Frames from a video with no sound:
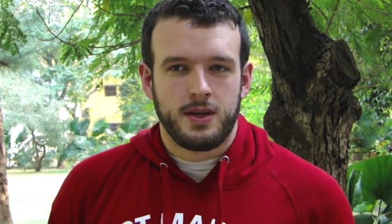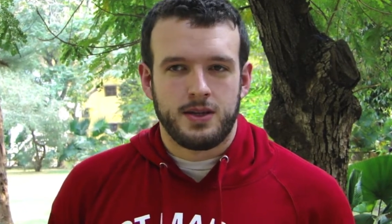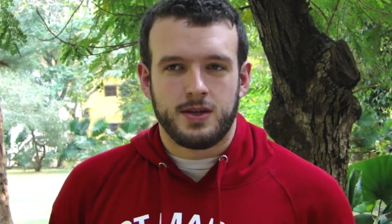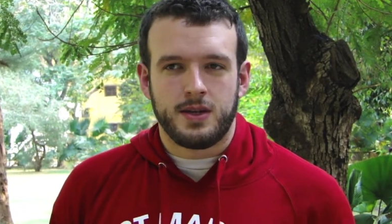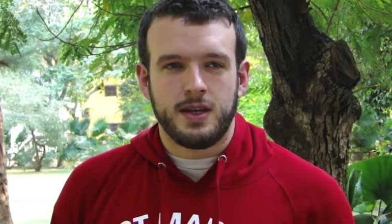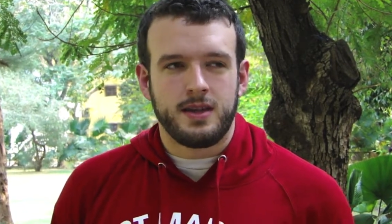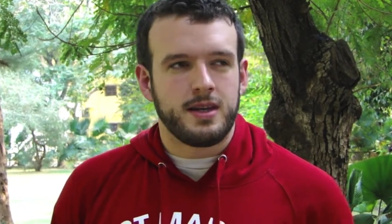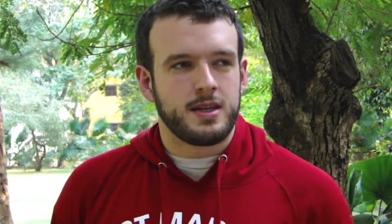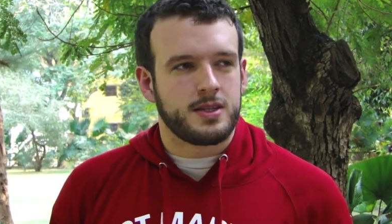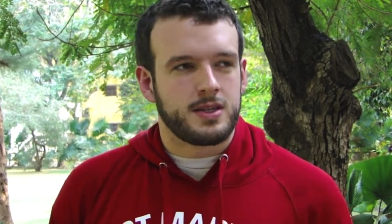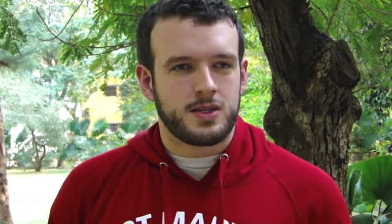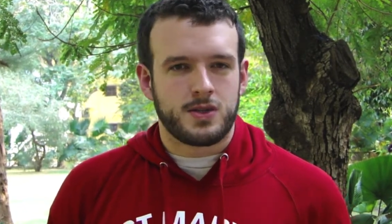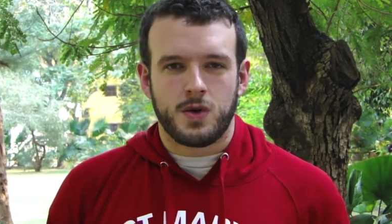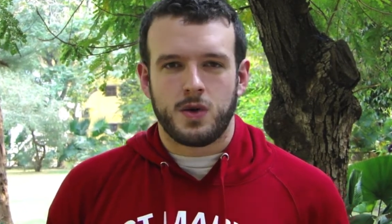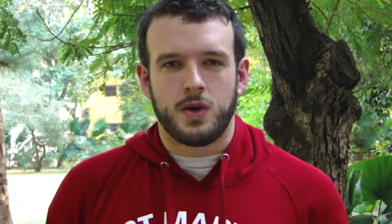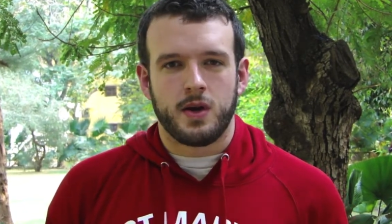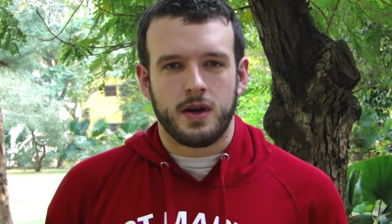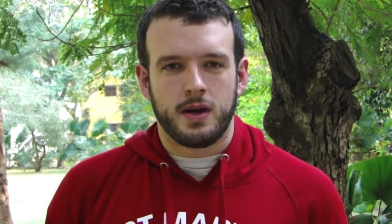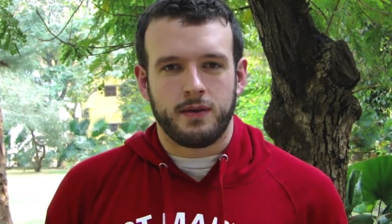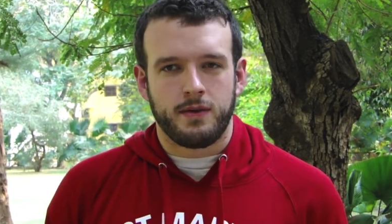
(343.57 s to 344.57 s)
to get that
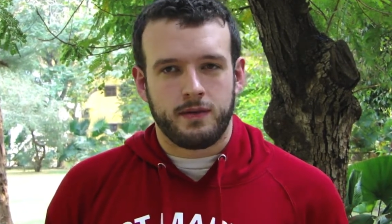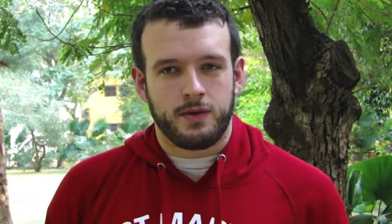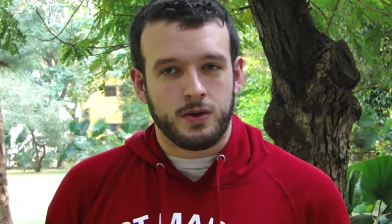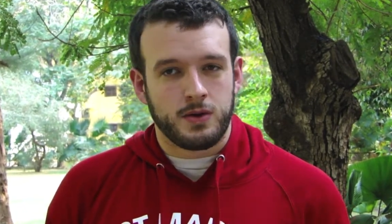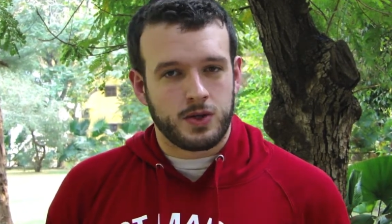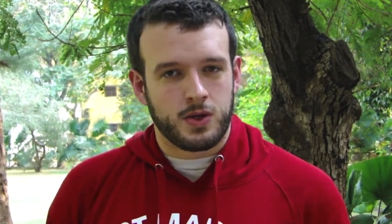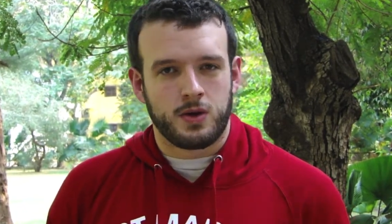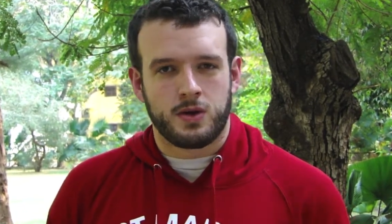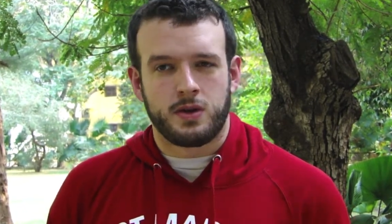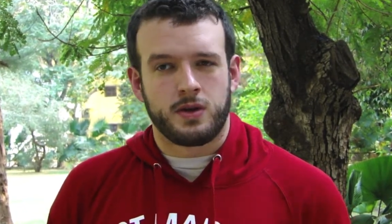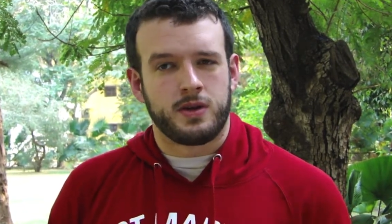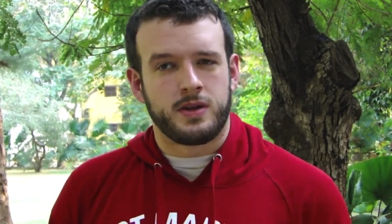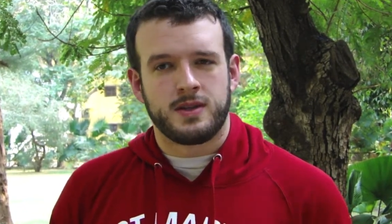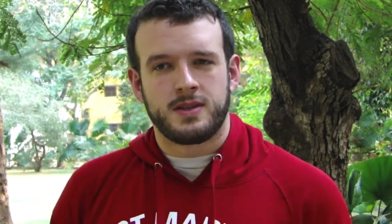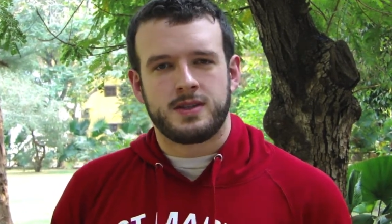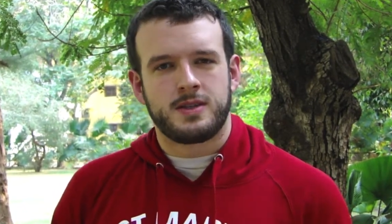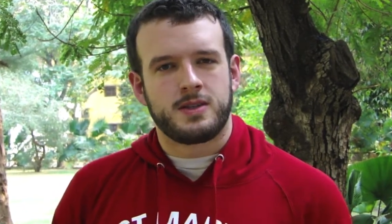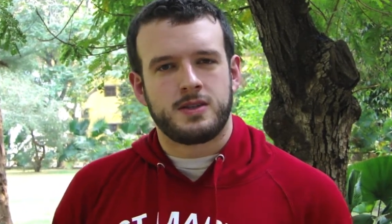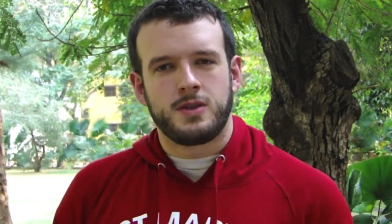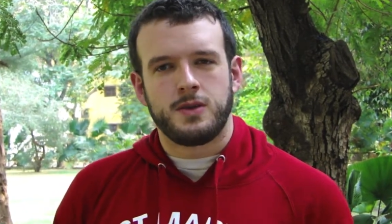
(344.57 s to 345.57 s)
story of their
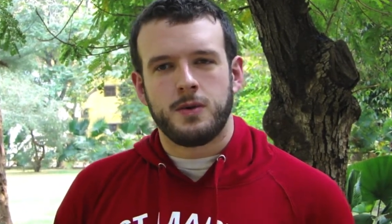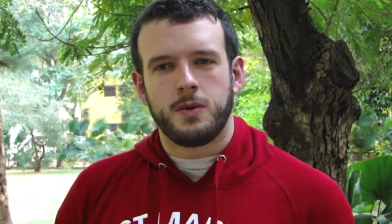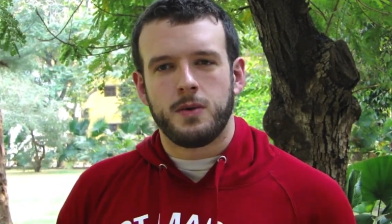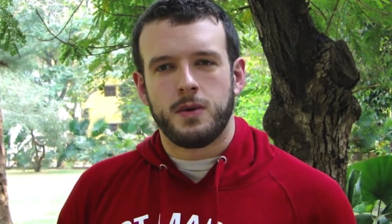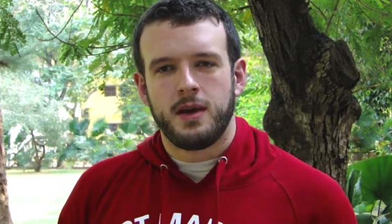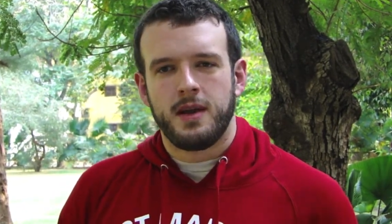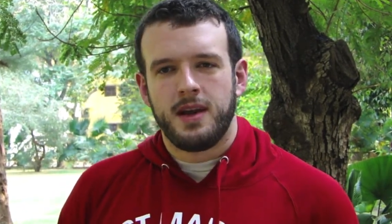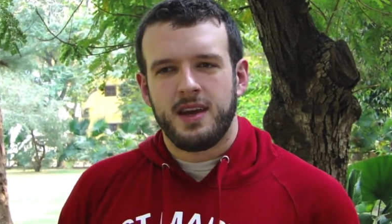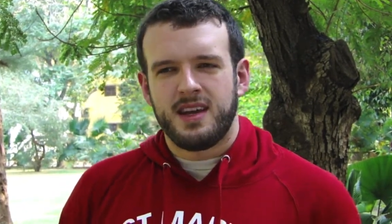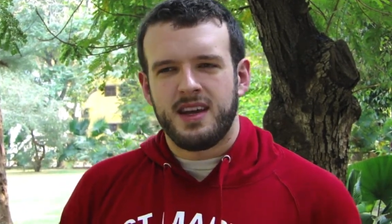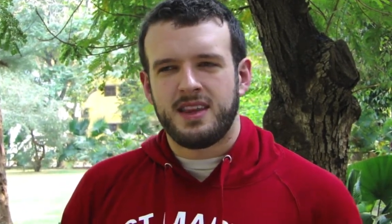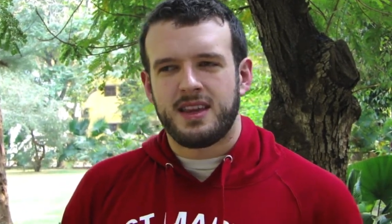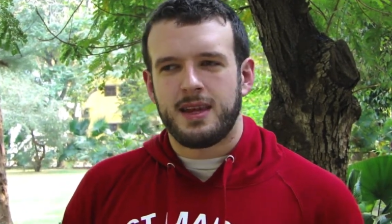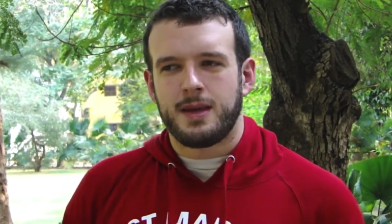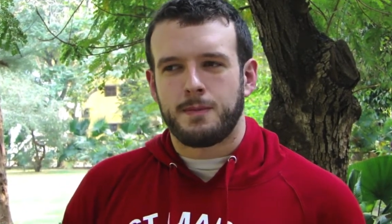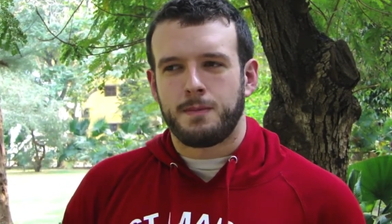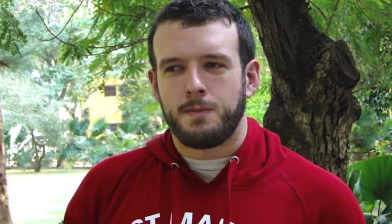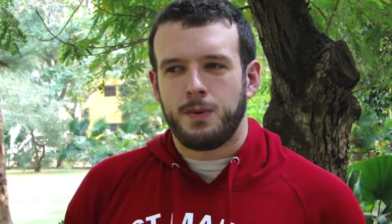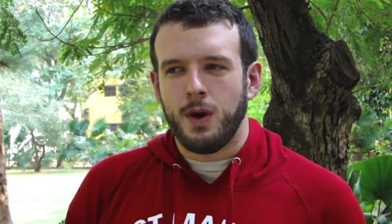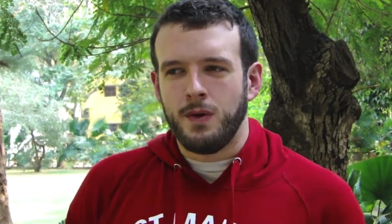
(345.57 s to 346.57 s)
journalists, to get
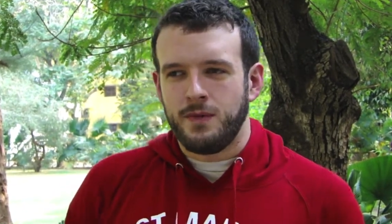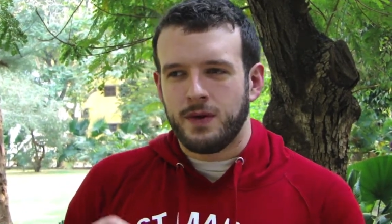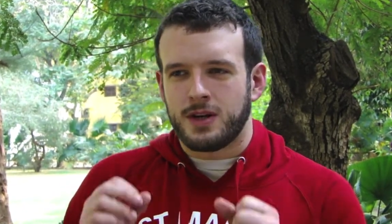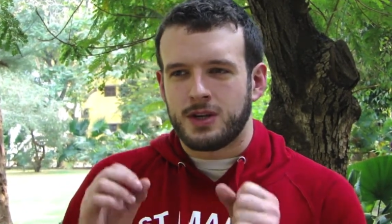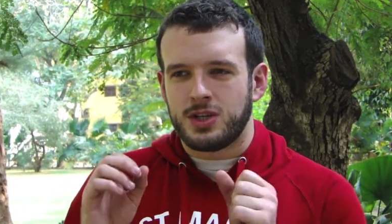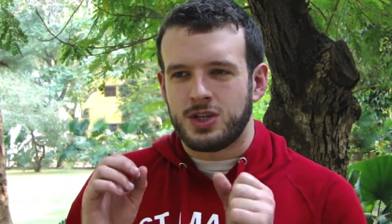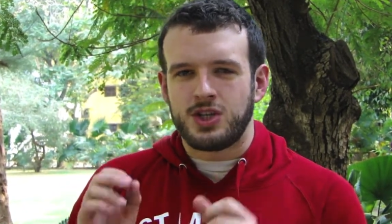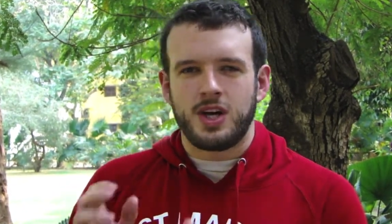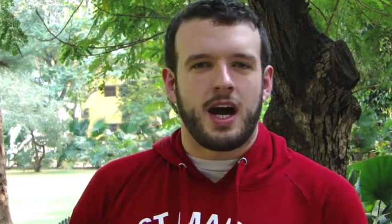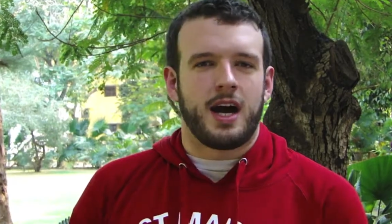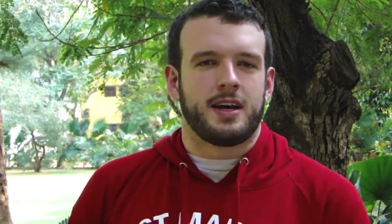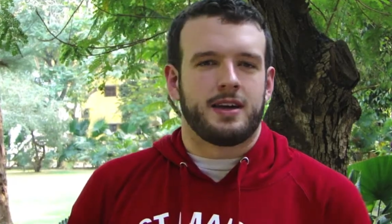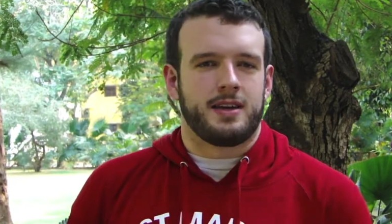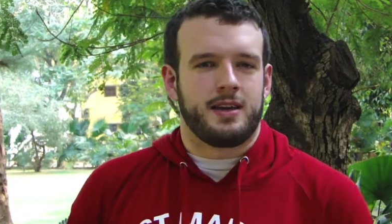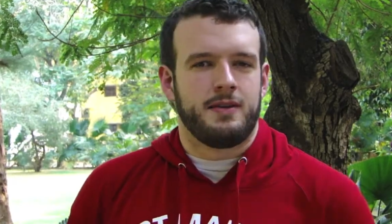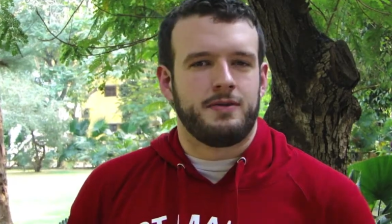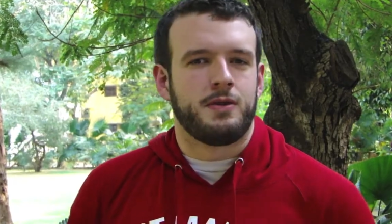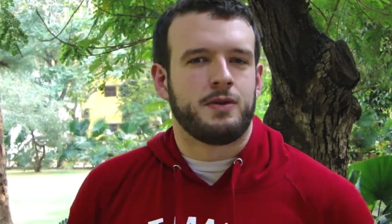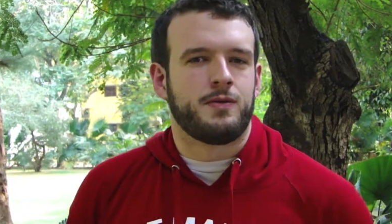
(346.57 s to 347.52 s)
the perfect shot at their